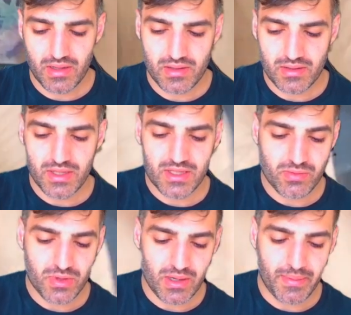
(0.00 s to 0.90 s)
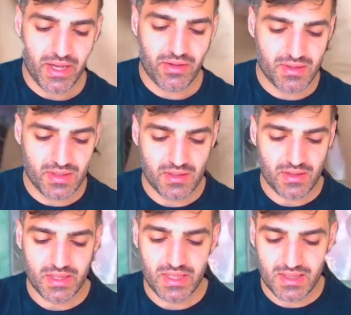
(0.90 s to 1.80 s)
This will come out.
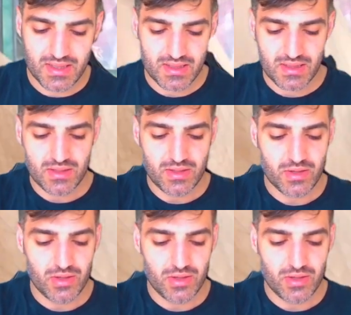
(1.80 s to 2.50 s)
This, you go